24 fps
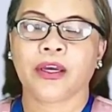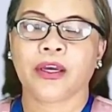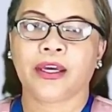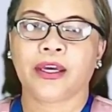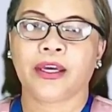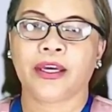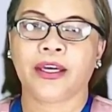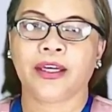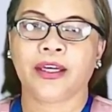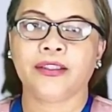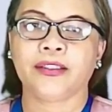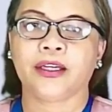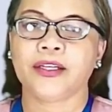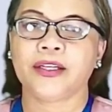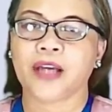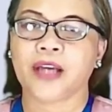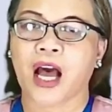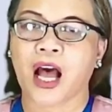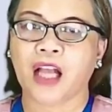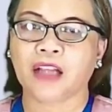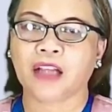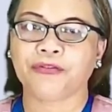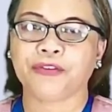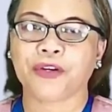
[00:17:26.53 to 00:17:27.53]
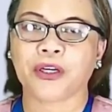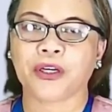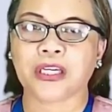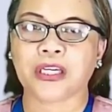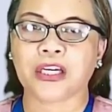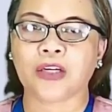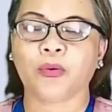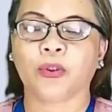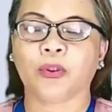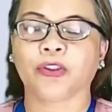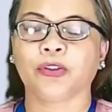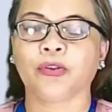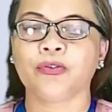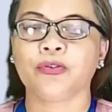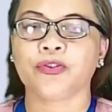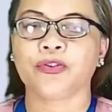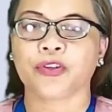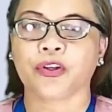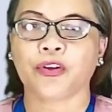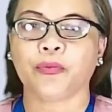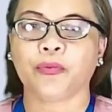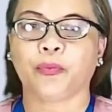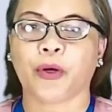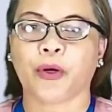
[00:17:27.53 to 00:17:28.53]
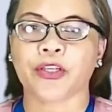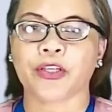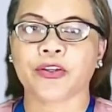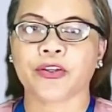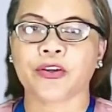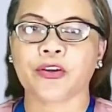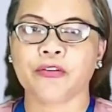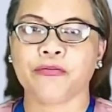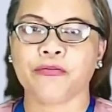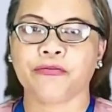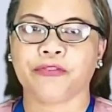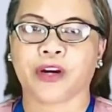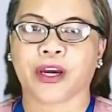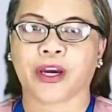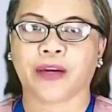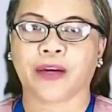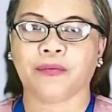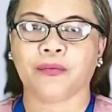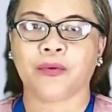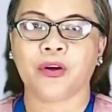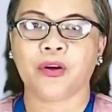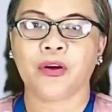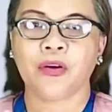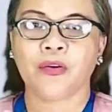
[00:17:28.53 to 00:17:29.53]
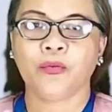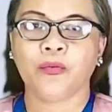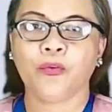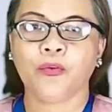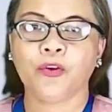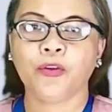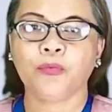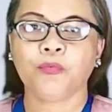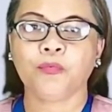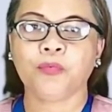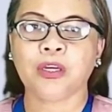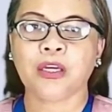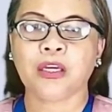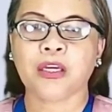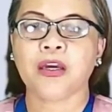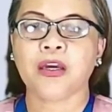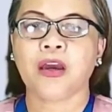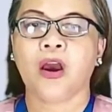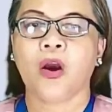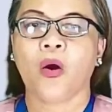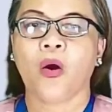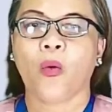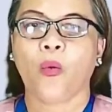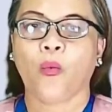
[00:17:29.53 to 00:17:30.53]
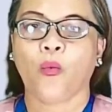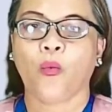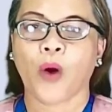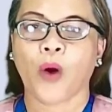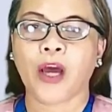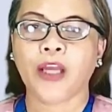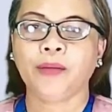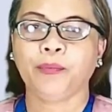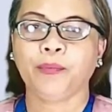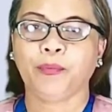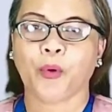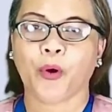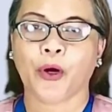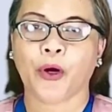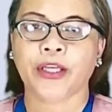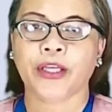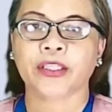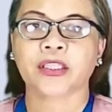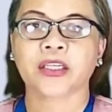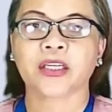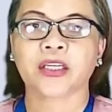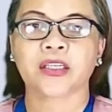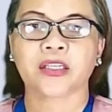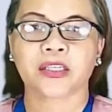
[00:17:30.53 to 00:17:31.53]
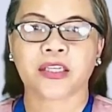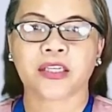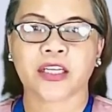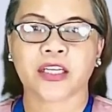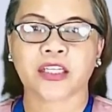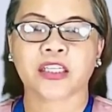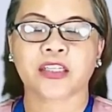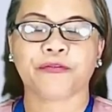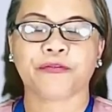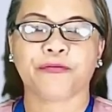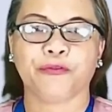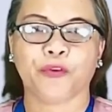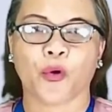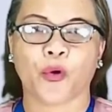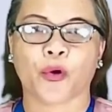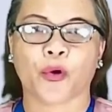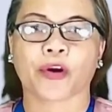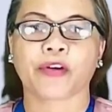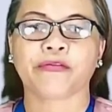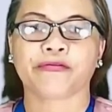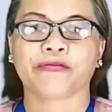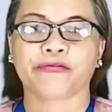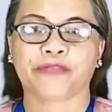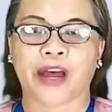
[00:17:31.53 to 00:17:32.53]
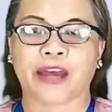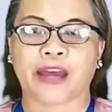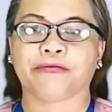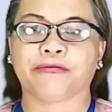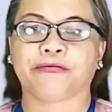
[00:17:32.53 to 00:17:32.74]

and an alpha equal to 0.05 would be 1.645.